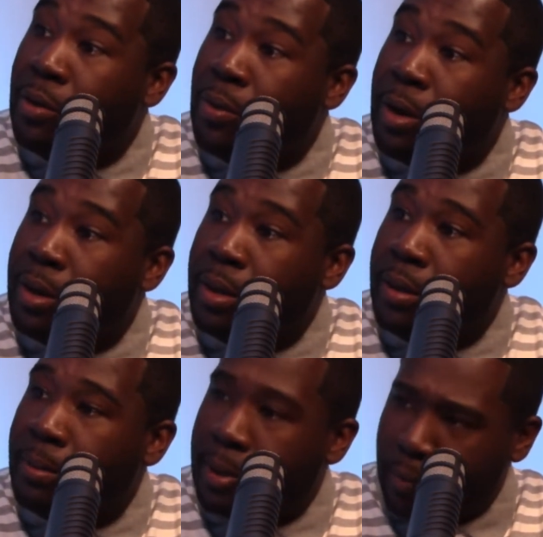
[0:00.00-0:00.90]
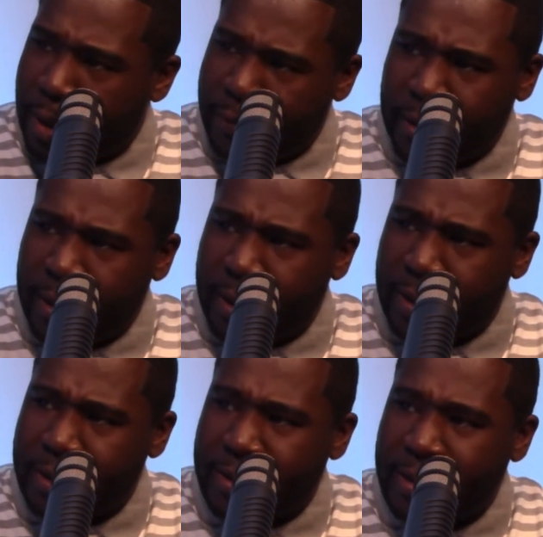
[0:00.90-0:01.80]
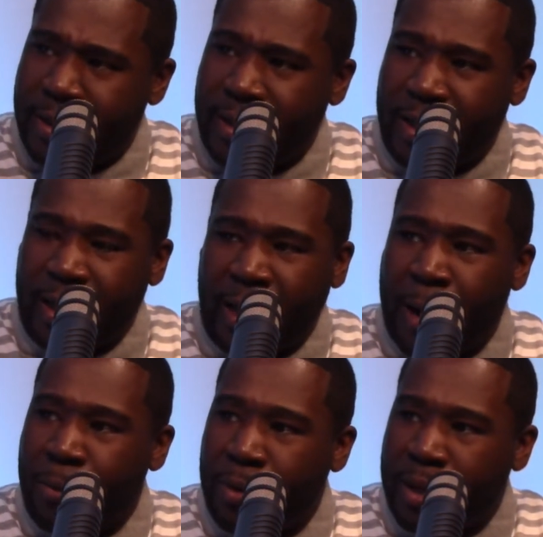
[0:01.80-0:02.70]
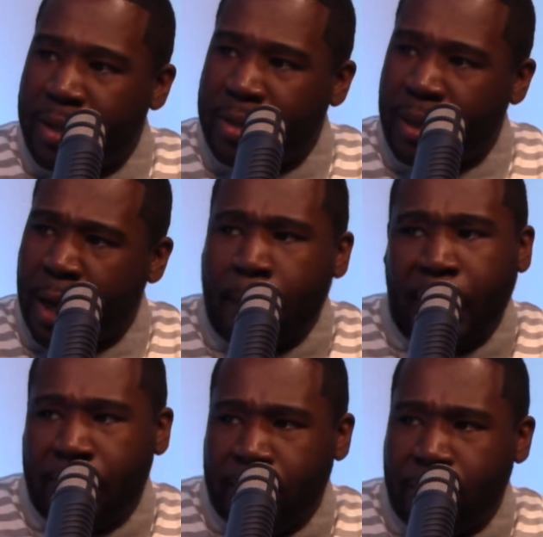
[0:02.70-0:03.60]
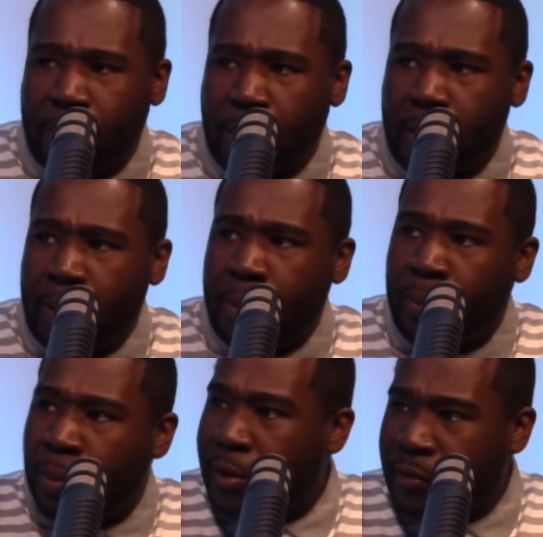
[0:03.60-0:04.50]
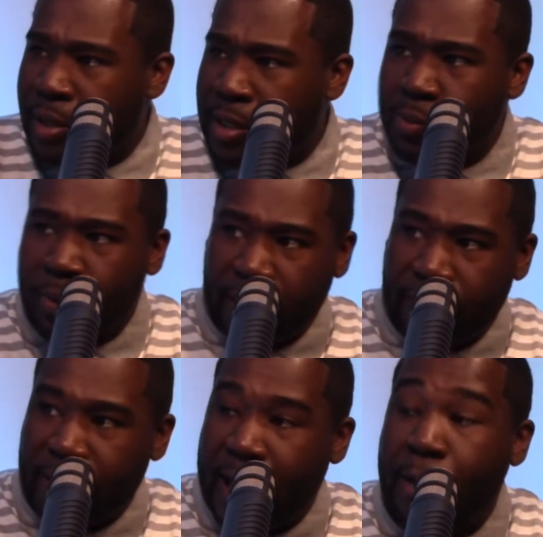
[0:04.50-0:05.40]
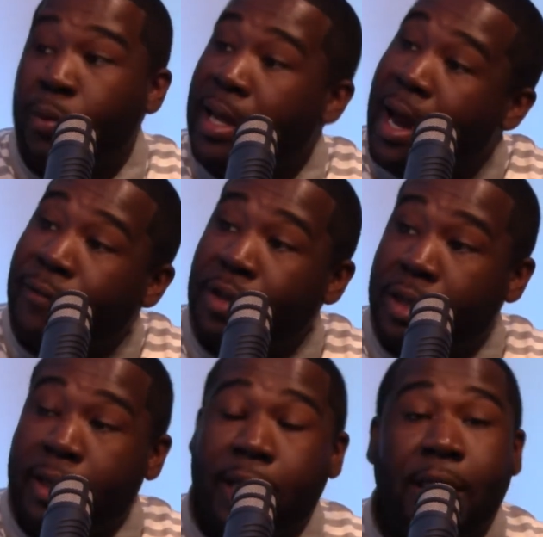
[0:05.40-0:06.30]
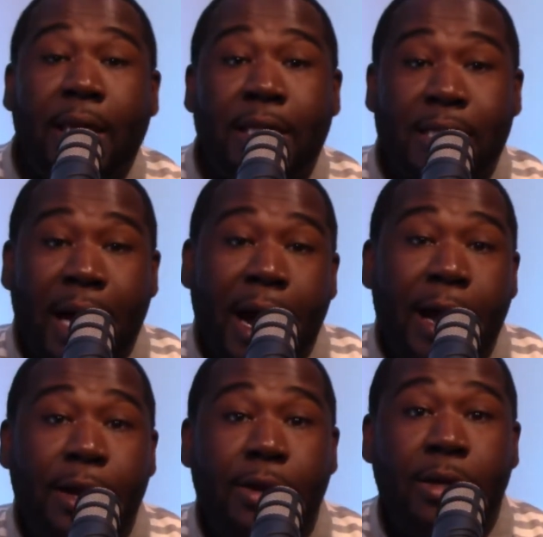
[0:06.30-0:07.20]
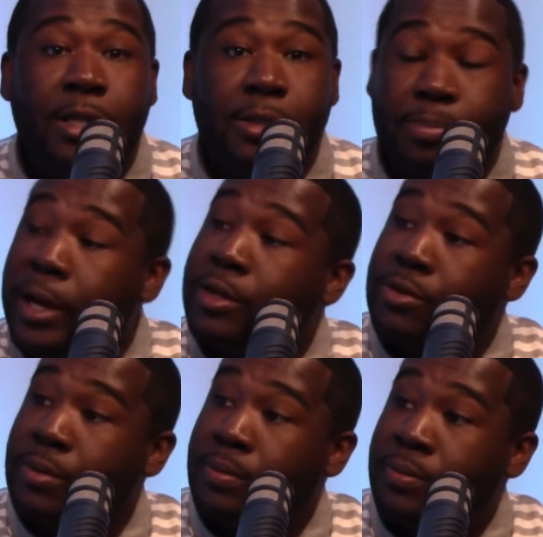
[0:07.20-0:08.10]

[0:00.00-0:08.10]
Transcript: to work, but what if it does? I'm rich, I might be poor. What if this? What if that? We have to look at the entire spectrum.